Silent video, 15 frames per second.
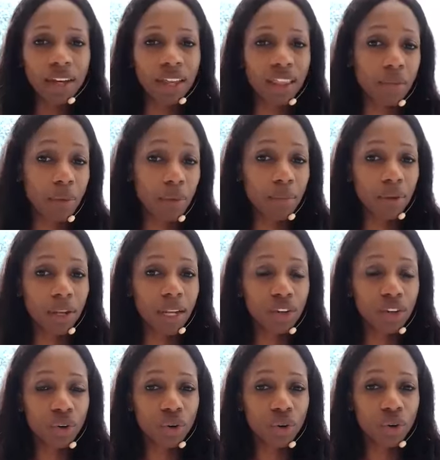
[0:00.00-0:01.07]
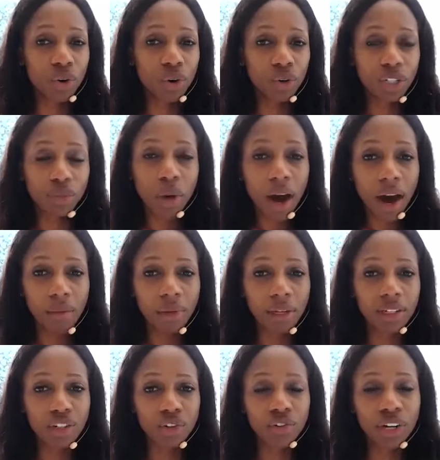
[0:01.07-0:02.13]
other people in your
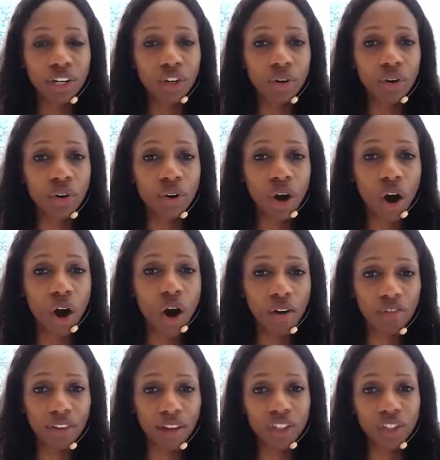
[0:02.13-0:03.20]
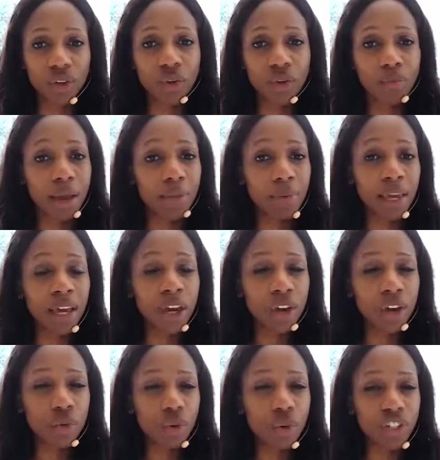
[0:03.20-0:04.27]
department or in your office, or maybe
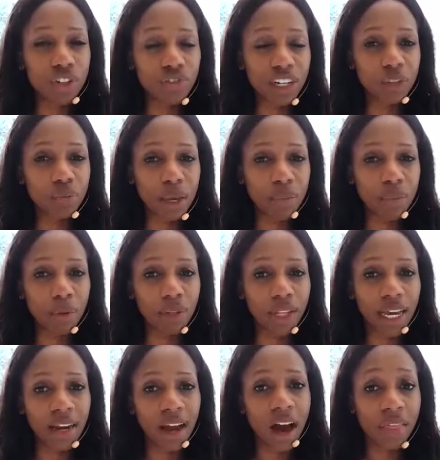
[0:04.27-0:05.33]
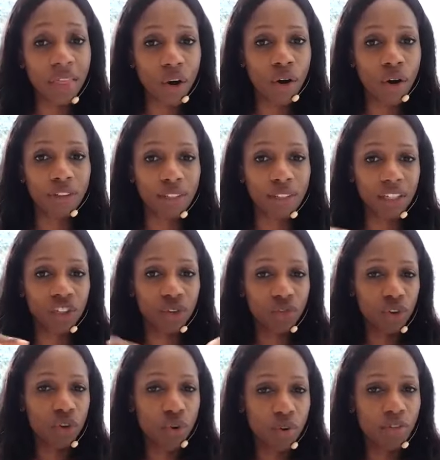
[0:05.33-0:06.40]
you want to reach people in other offices of
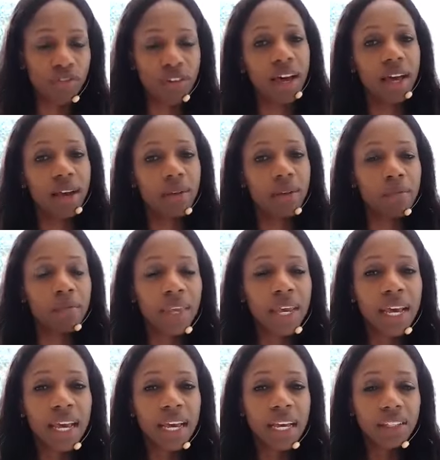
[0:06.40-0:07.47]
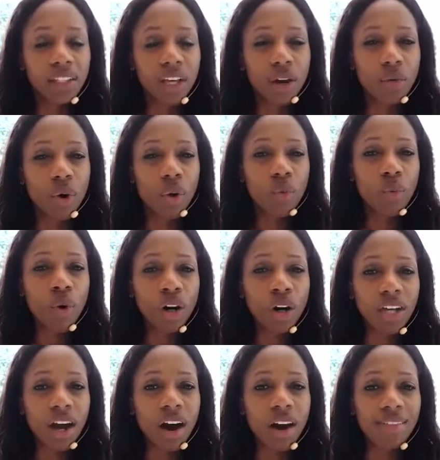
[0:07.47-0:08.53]
your firm. So
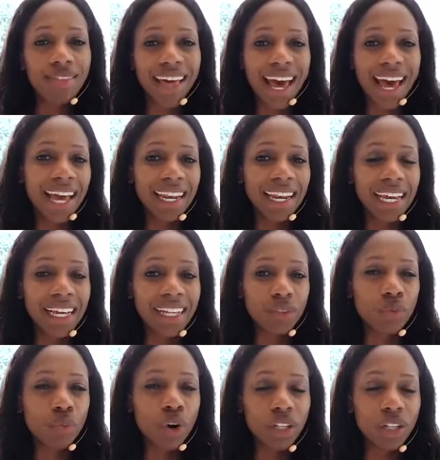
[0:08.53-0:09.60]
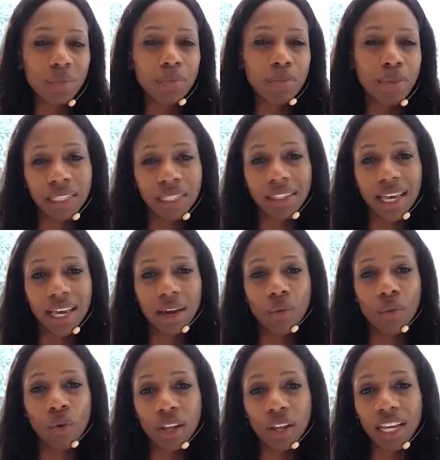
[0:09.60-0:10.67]
what are their needs? What's missing?
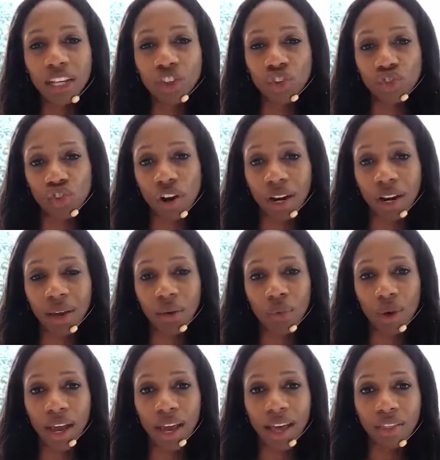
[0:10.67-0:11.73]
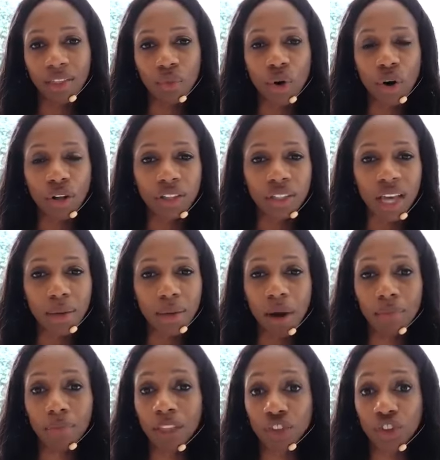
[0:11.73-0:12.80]
What are they struggling with? What's come
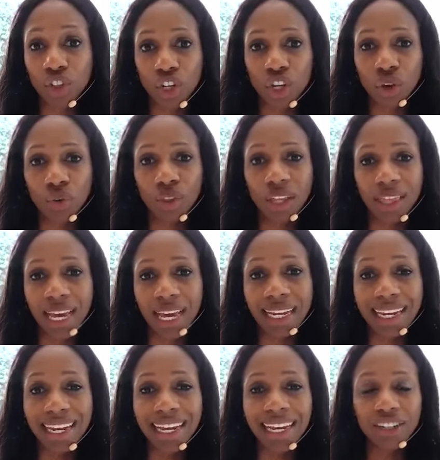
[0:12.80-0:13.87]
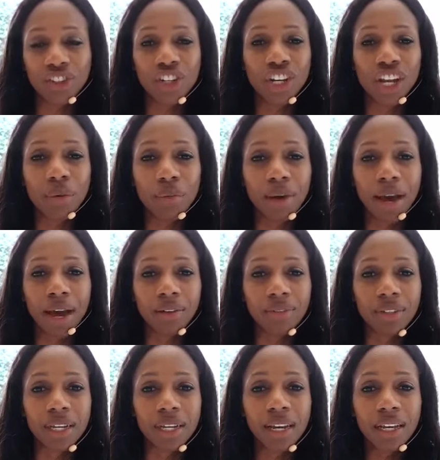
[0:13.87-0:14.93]
up that's new that they need to know
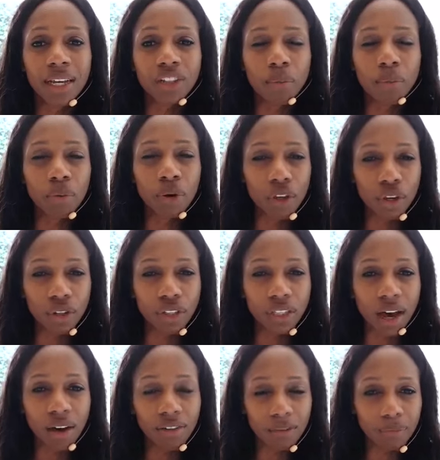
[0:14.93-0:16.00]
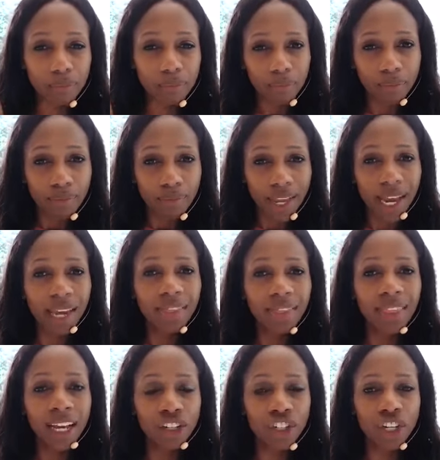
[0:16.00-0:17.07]
about? So put yourself in
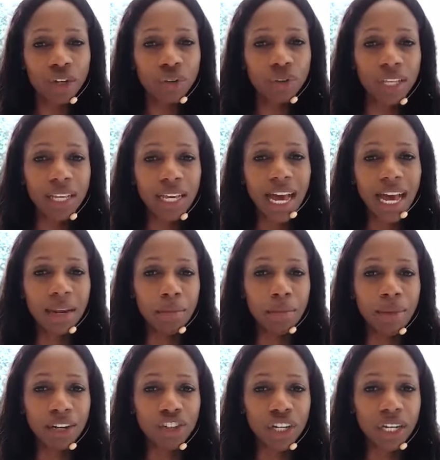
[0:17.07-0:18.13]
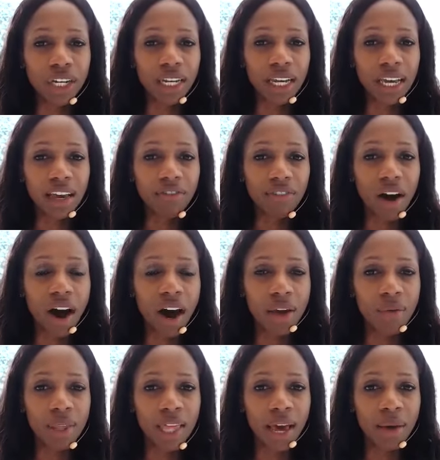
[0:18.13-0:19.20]
their shoes and imagine, if I
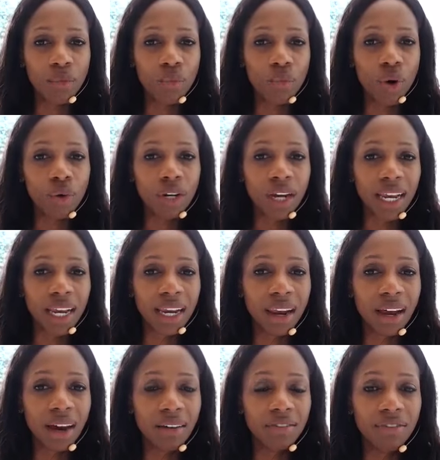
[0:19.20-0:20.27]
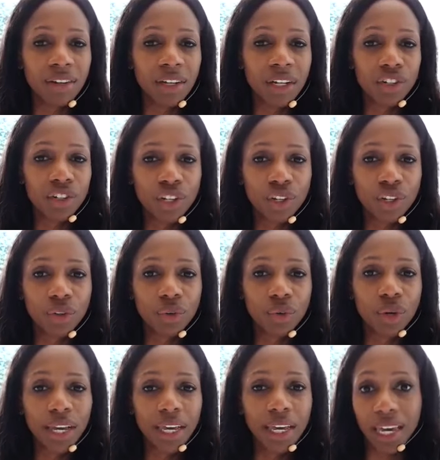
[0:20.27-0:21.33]
were them, what would I love
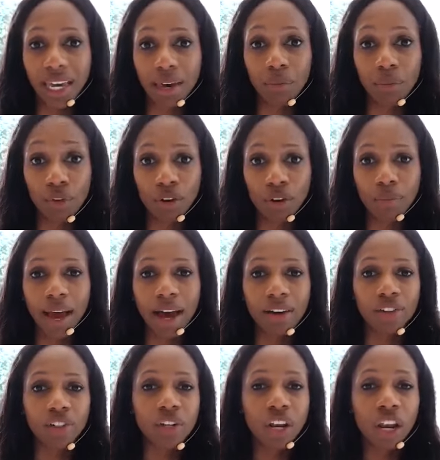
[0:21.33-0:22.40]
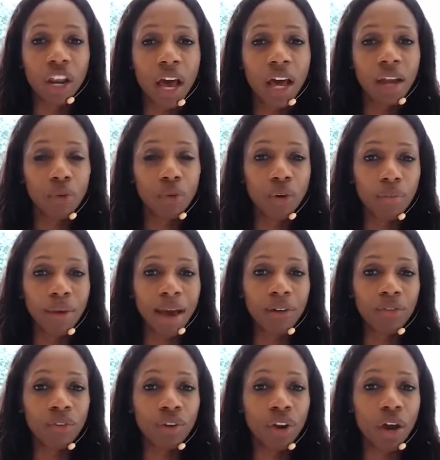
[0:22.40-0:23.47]
to hear more about, learn more
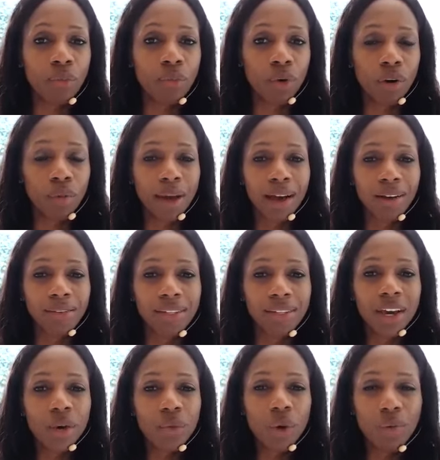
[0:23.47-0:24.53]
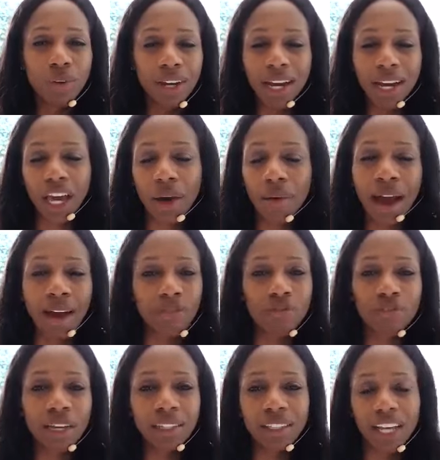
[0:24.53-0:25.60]
about, know more about? What would I go out
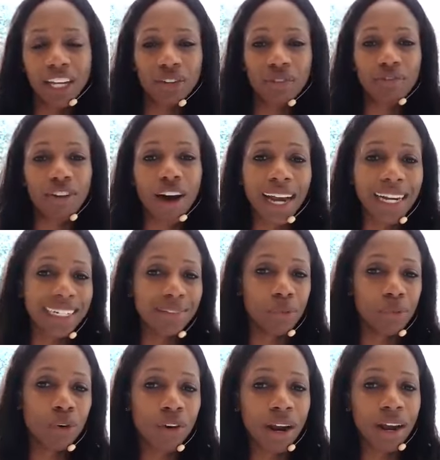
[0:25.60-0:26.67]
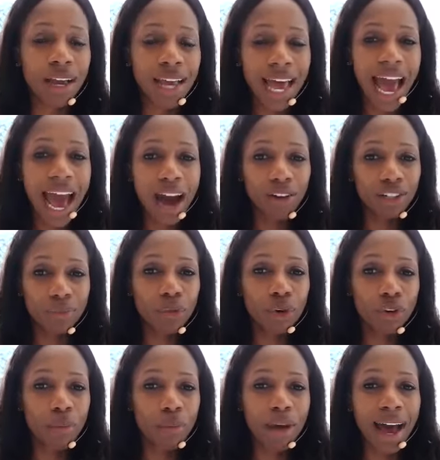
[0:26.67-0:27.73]
and research and find out
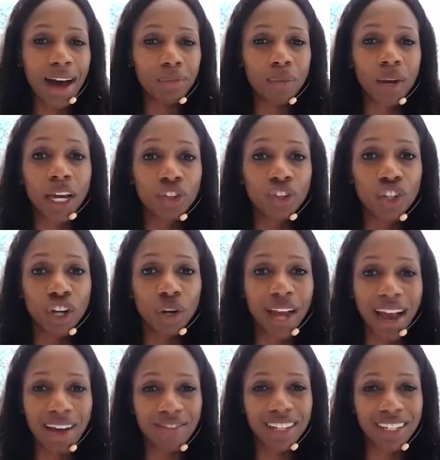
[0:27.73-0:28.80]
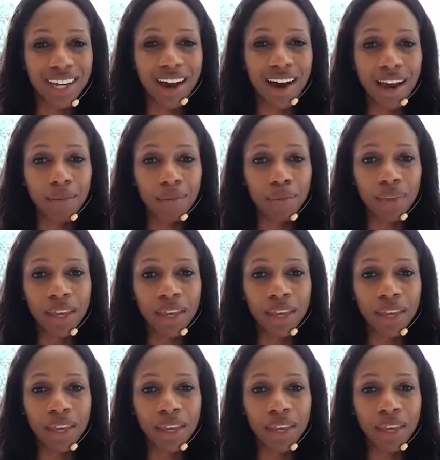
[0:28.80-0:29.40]
more about, but I don't have the time?